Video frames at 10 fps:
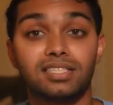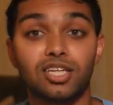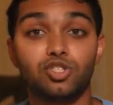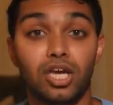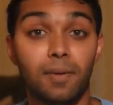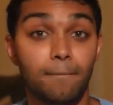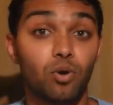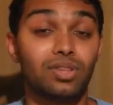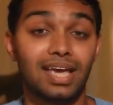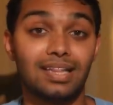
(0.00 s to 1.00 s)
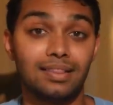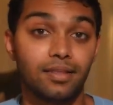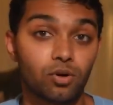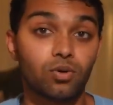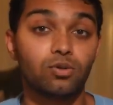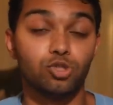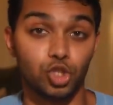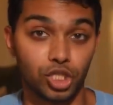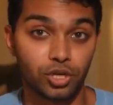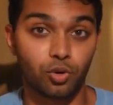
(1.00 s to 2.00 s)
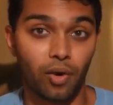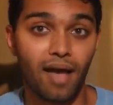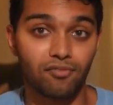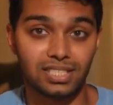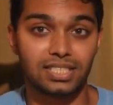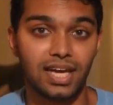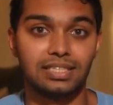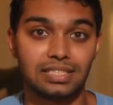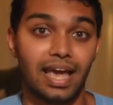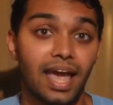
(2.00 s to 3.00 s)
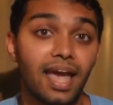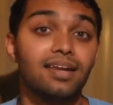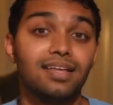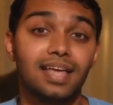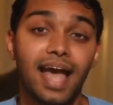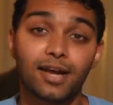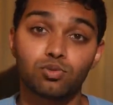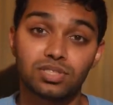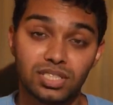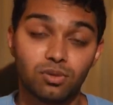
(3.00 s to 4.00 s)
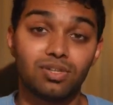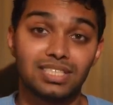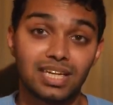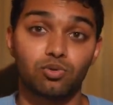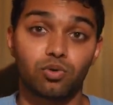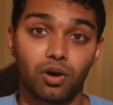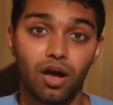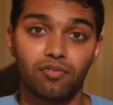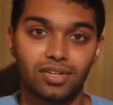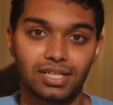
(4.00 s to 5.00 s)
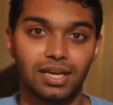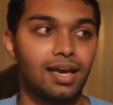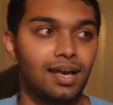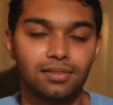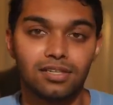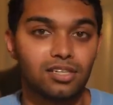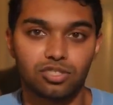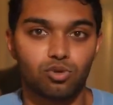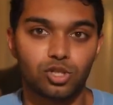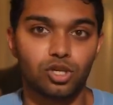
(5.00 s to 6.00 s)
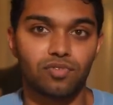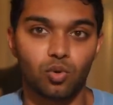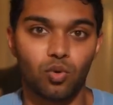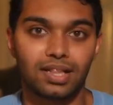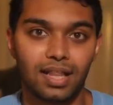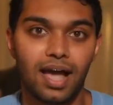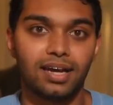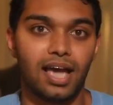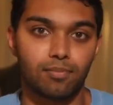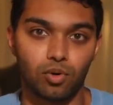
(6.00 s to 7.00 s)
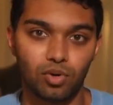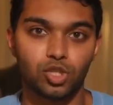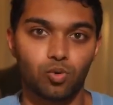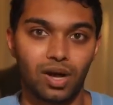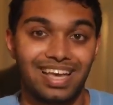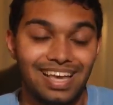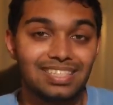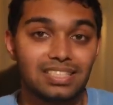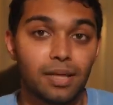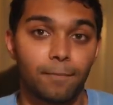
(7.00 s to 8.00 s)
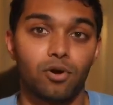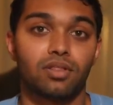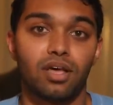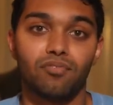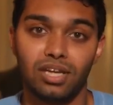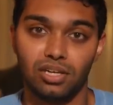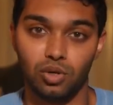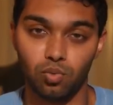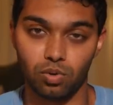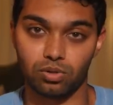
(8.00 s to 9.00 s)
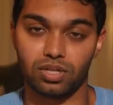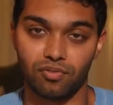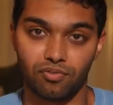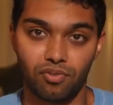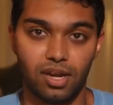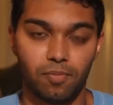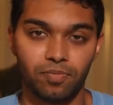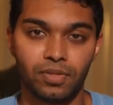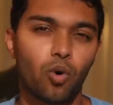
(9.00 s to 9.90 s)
As such, in both a literal geographic sense and in the actual series' central conflict, the destruction of the Red Line at Marijoa is the birth of a new world of freedom.